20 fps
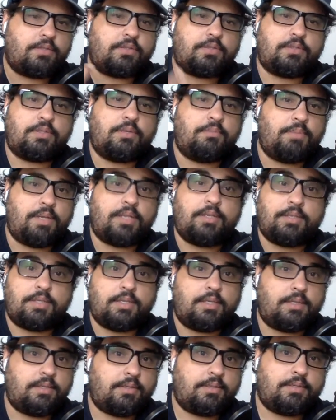the
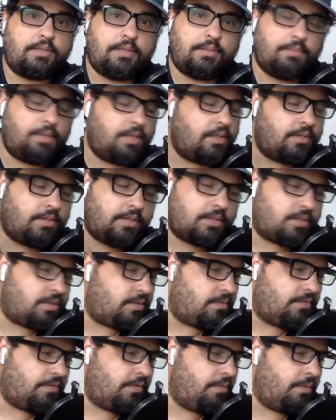melody. I mean, it's
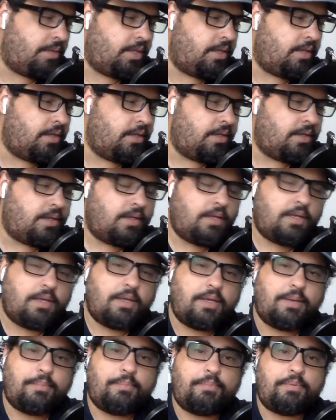just for me
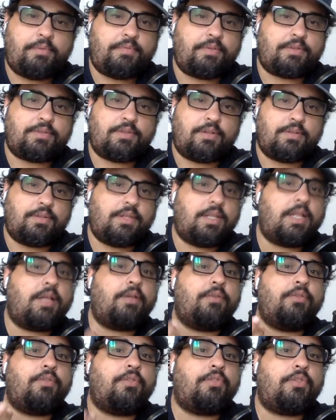a perfect song.
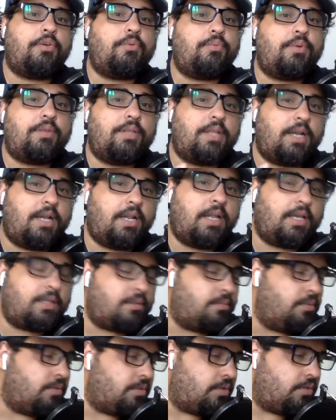Now, the third one that I like
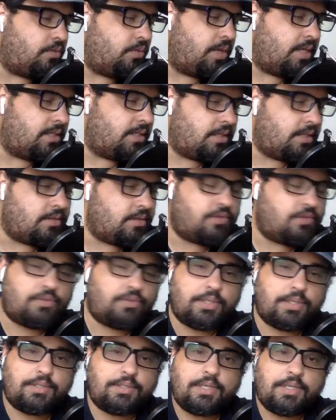the most is Racing in the
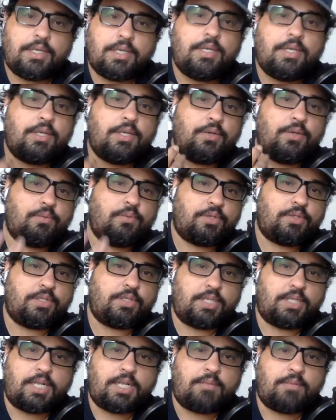Streets, which
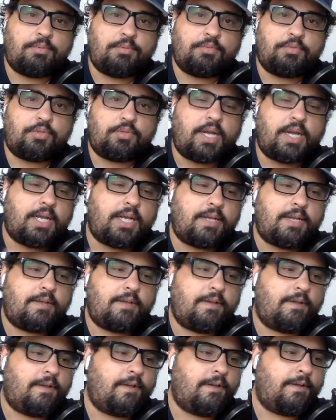is an album track.
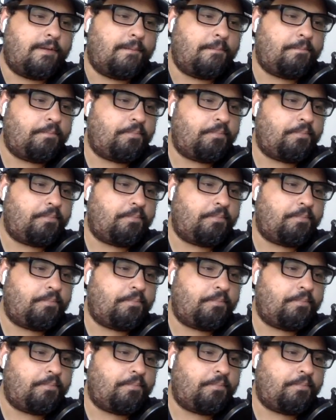I